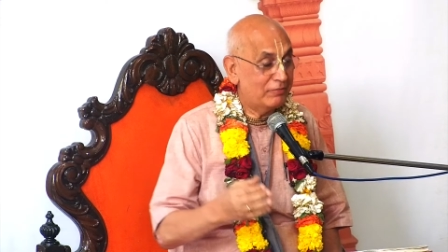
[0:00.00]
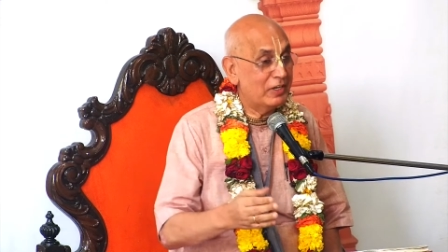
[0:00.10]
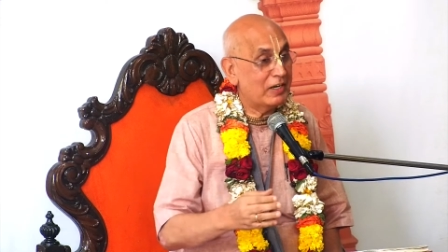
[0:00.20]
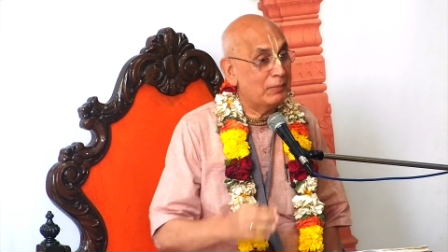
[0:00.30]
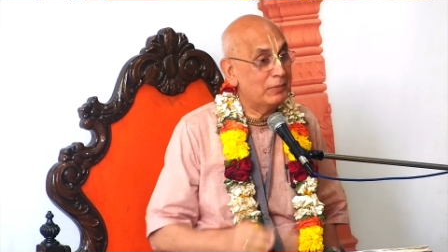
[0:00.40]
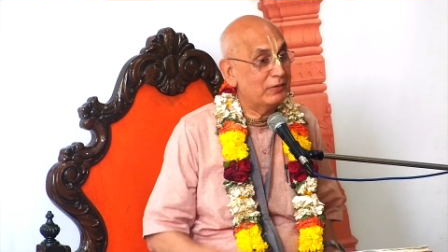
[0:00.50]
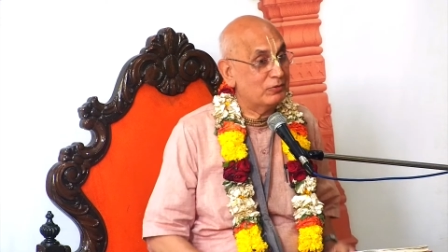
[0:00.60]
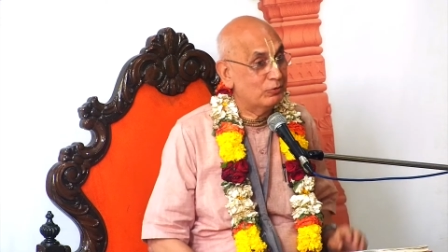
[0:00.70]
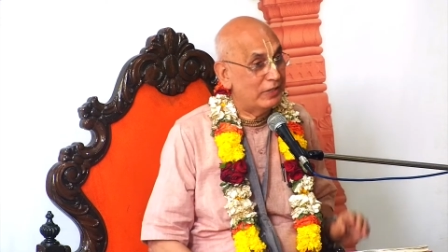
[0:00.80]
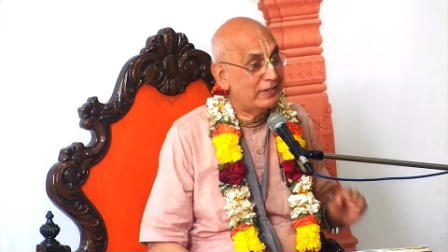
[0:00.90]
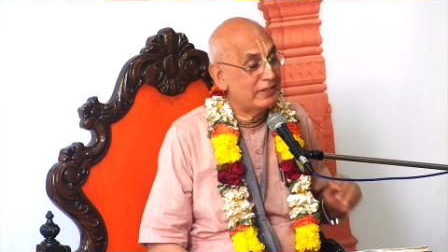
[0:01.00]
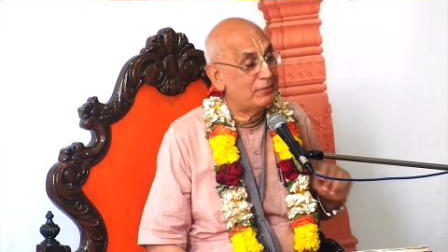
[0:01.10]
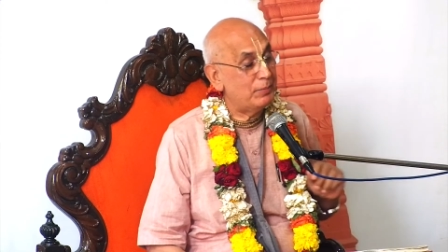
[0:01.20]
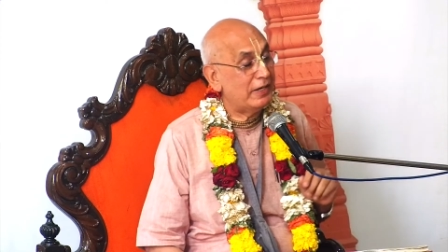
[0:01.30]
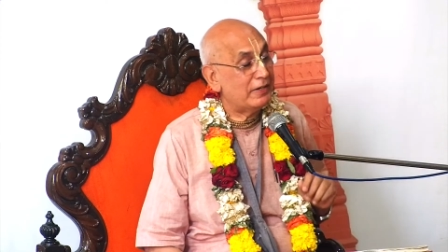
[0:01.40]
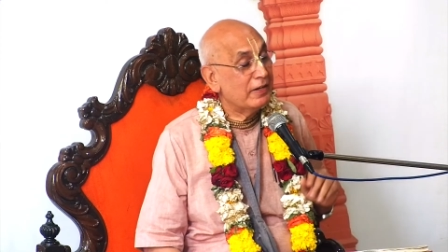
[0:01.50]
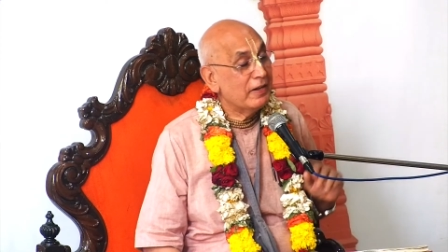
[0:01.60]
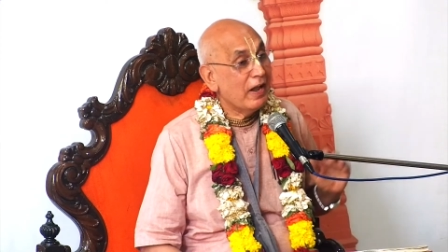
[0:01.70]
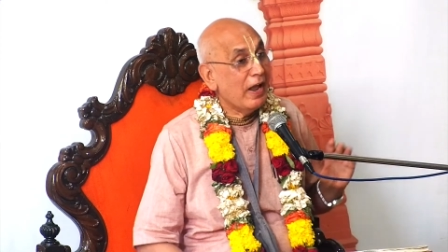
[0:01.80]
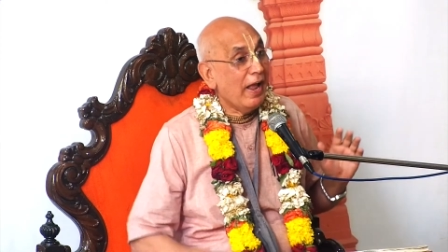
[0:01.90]
We'll come to that in a minute.
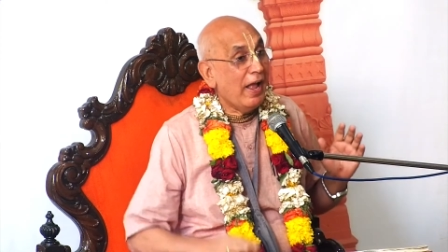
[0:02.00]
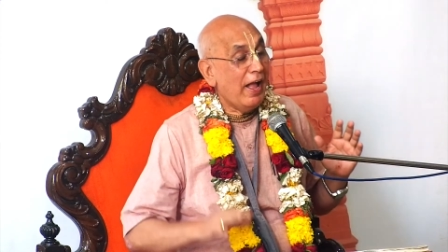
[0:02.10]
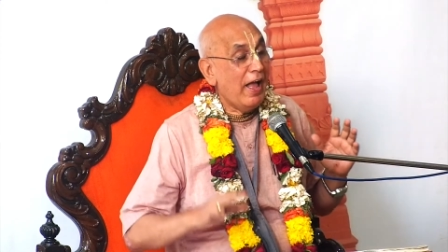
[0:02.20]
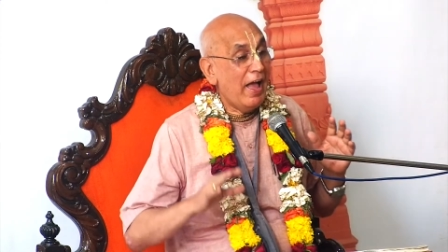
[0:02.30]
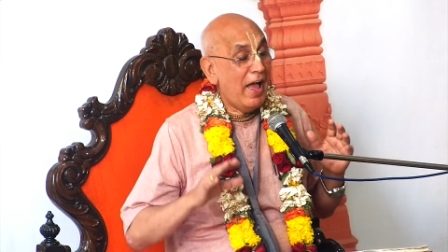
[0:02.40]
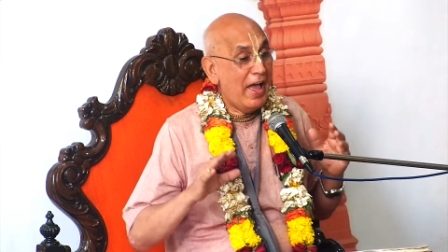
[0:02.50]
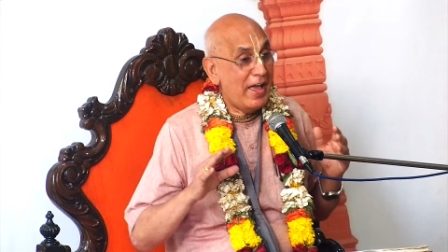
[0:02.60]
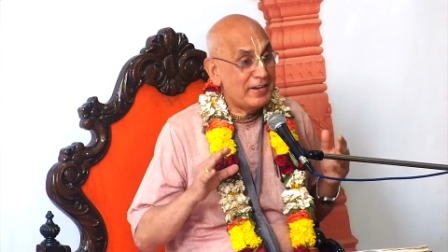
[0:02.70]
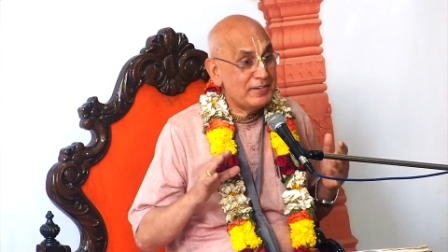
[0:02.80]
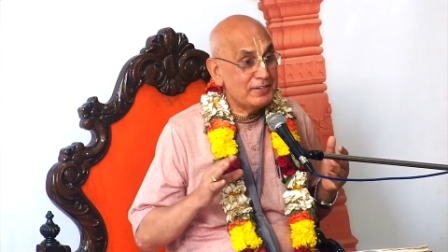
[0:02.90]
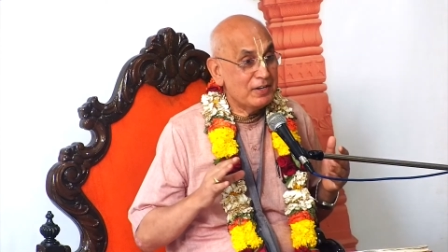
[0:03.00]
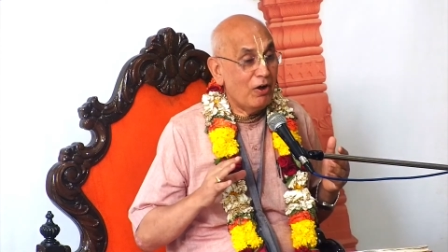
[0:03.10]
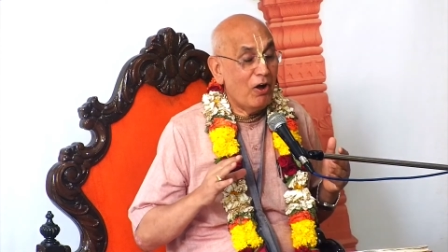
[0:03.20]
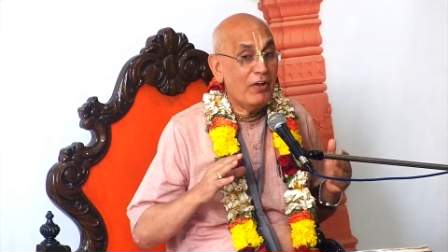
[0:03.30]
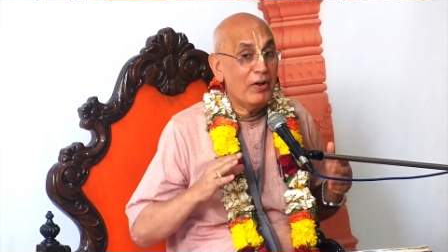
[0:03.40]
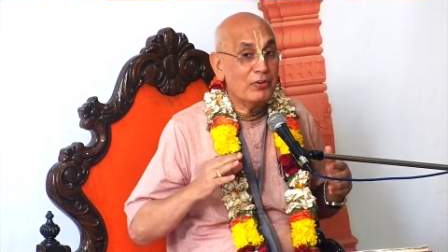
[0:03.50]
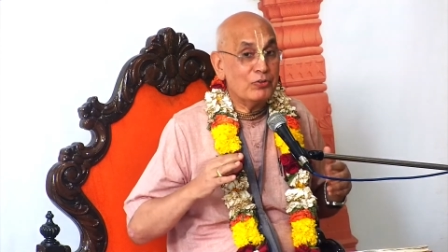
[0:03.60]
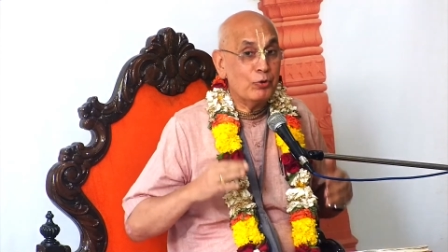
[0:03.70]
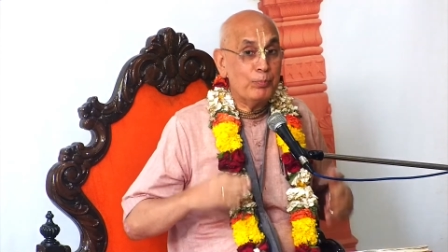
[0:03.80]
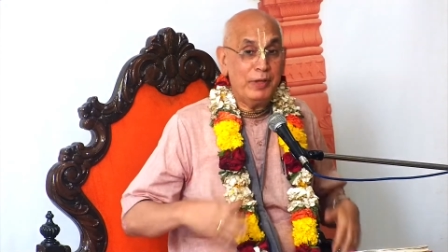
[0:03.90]
And
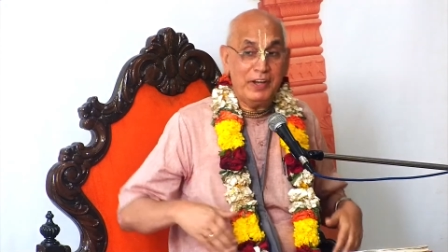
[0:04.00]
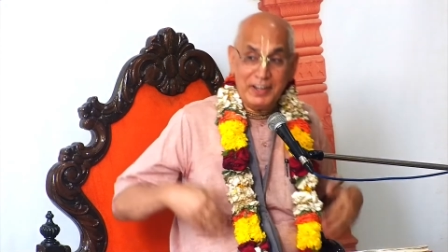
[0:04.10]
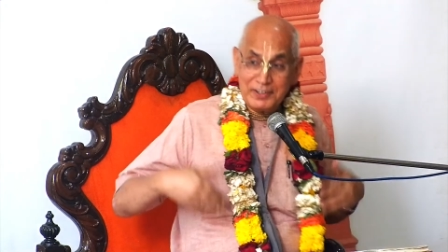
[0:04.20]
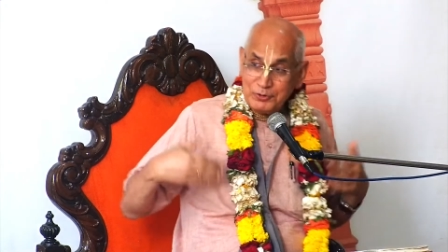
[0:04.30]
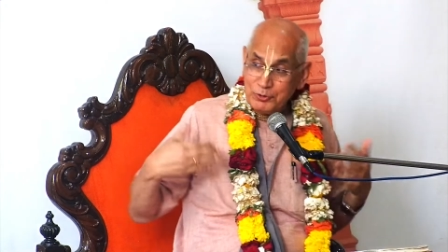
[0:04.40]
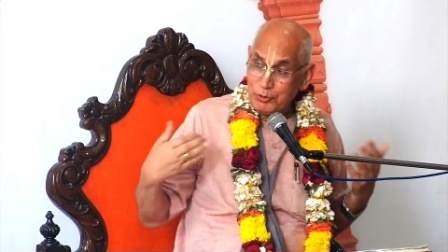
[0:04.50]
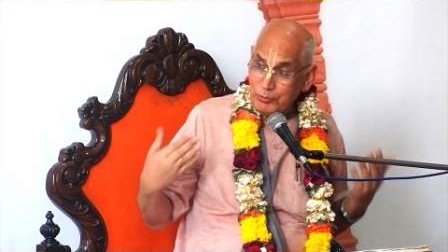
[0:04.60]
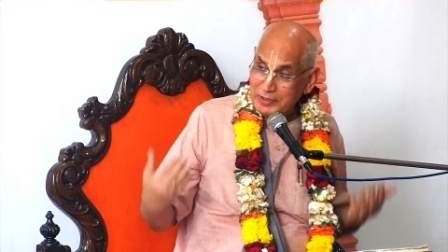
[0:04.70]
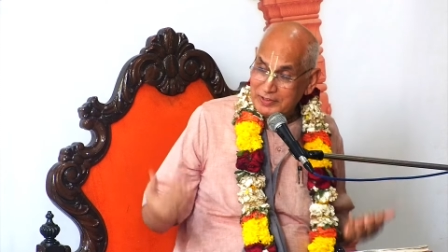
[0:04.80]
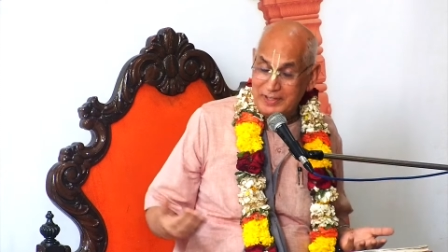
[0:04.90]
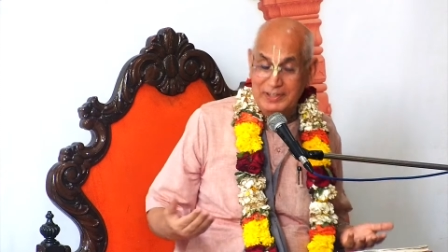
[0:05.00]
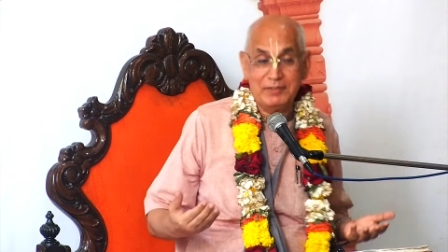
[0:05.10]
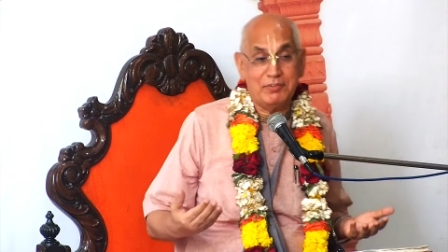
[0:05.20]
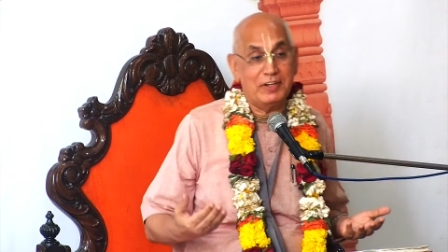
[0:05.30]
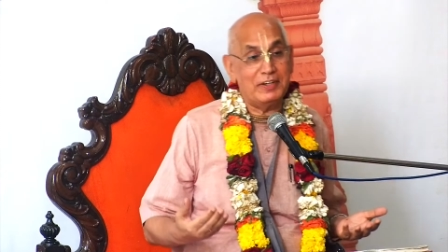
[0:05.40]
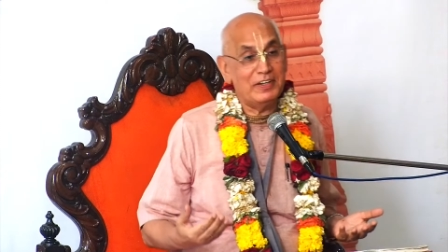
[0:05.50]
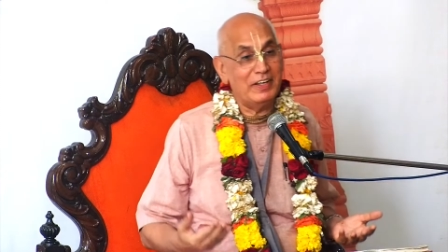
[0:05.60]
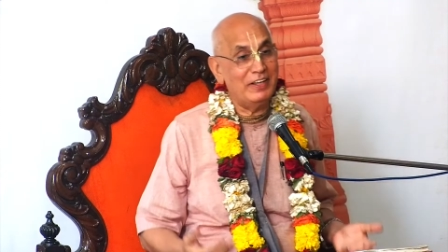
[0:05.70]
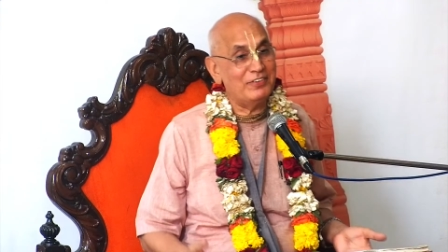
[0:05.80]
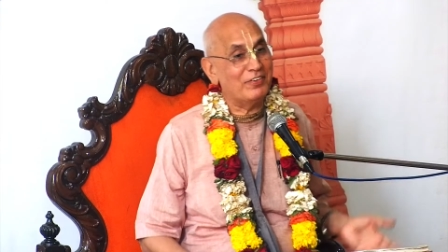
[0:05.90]
superior to Govardhan even
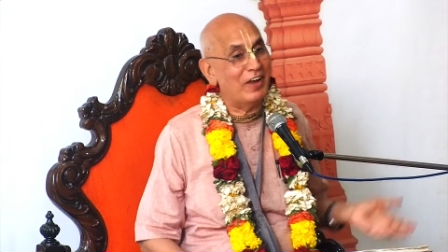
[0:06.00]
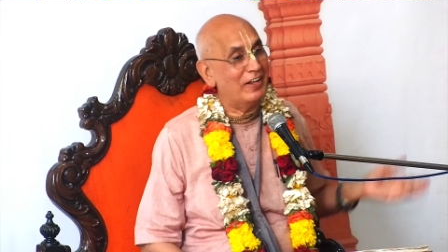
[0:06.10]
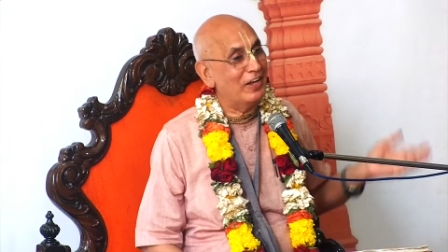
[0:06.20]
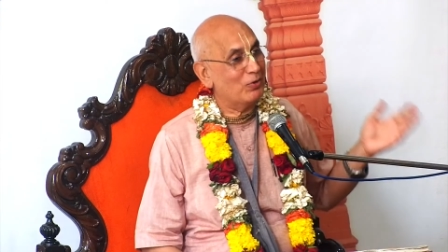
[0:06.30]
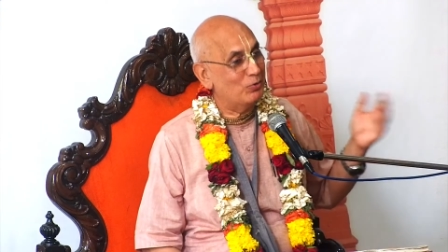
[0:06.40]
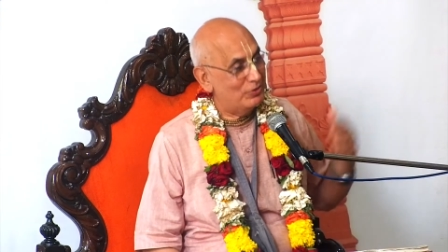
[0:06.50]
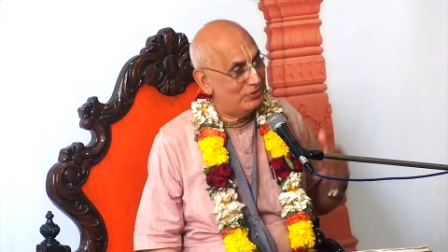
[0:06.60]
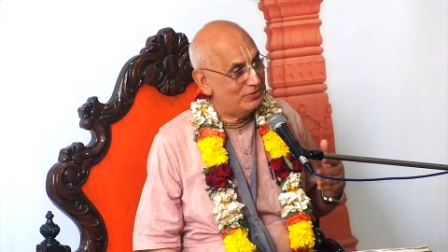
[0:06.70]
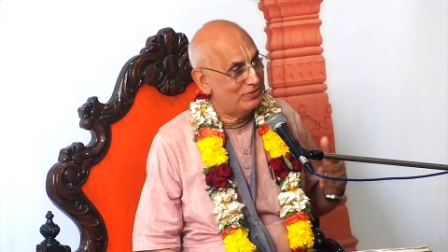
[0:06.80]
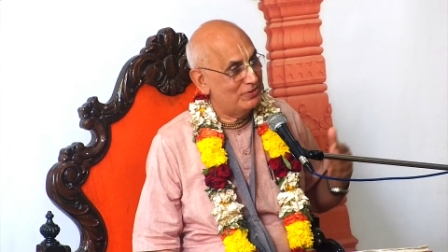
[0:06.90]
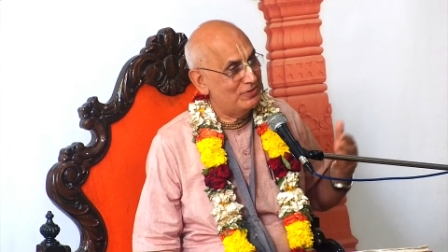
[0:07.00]
is Radha Kund,